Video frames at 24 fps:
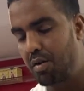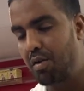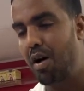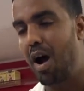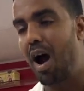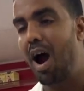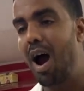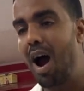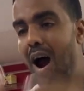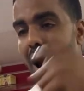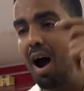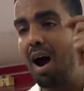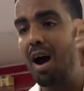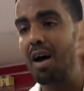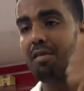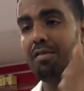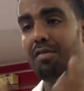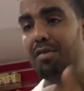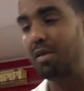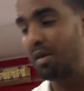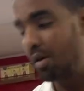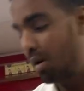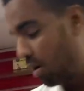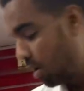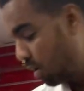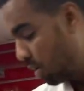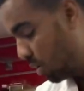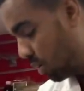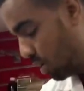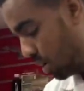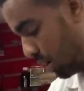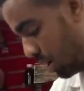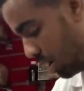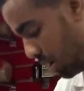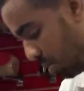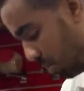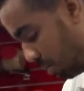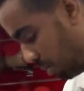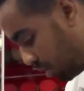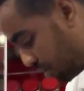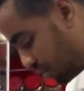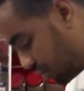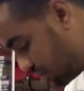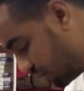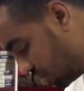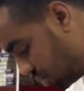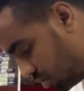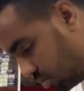your hair, for all
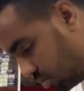body